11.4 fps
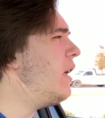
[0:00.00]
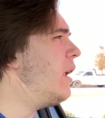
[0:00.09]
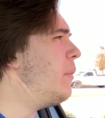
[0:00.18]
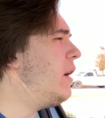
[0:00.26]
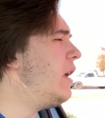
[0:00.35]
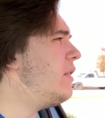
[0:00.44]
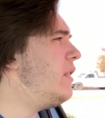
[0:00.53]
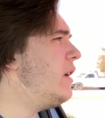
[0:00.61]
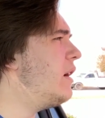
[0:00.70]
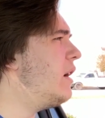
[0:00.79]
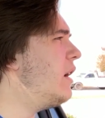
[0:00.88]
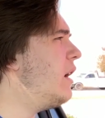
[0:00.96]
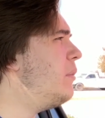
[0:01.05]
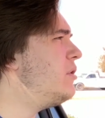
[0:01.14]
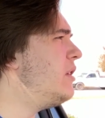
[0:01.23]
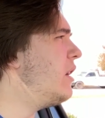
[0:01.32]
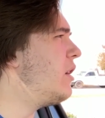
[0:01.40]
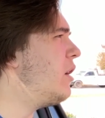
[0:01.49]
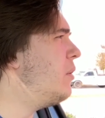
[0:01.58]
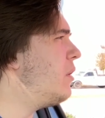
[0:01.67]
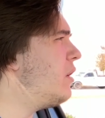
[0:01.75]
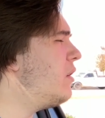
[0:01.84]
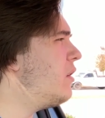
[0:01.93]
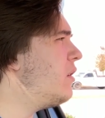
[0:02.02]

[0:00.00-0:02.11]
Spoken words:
And I'm gonna get the I'm just gonna get a Coke.